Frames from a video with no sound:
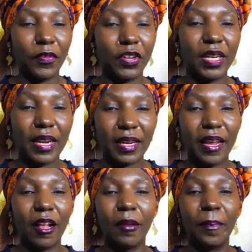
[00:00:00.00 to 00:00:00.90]
need any
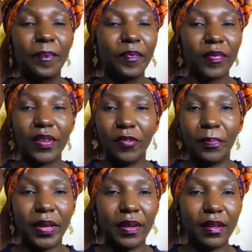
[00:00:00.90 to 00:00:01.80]
help,
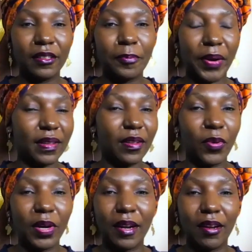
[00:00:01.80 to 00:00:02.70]
make uh, spreading the
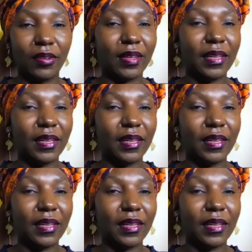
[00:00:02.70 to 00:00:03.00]
word out in